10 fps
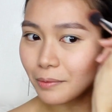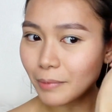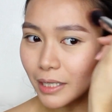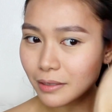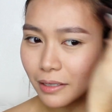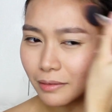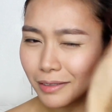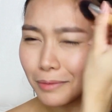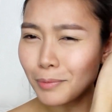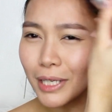My
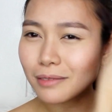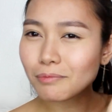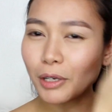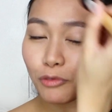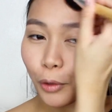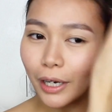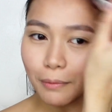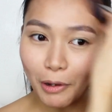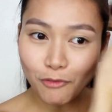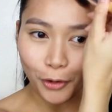
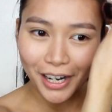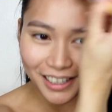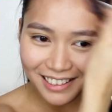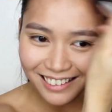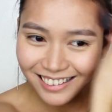forehead. My forehead.